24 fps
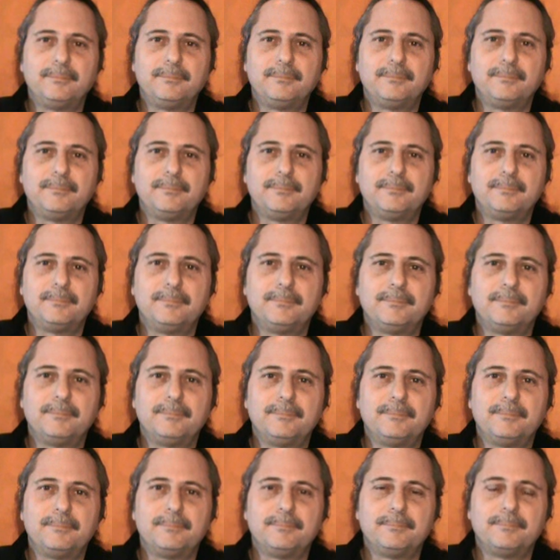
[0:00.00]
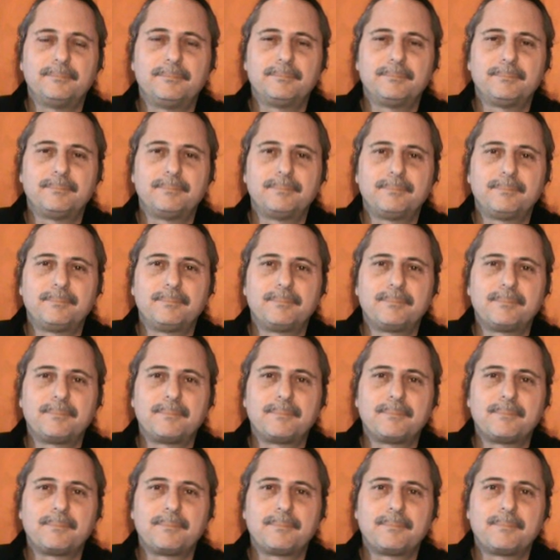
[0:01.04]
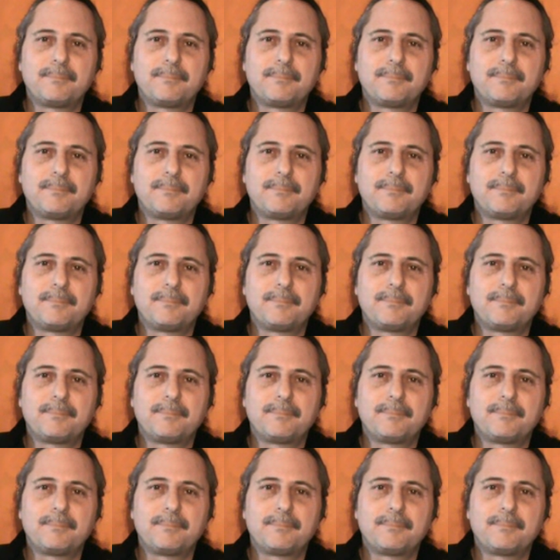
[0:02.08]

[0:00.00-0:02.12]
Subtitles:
Nothing is said.